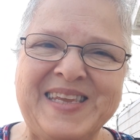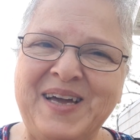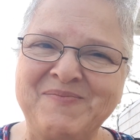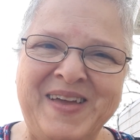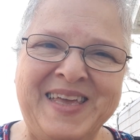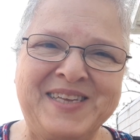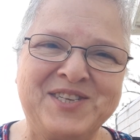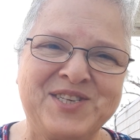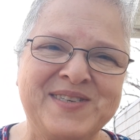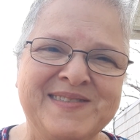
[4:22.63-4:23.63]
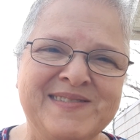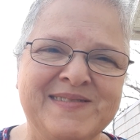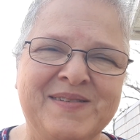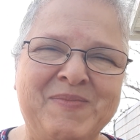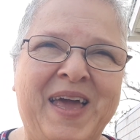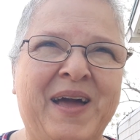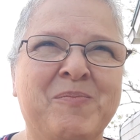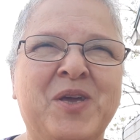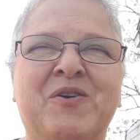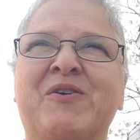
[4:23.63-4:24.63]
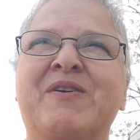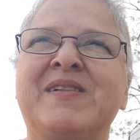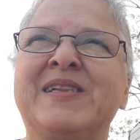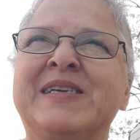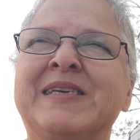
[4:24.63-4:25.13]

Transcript: Up my engine. I'm a happy girl.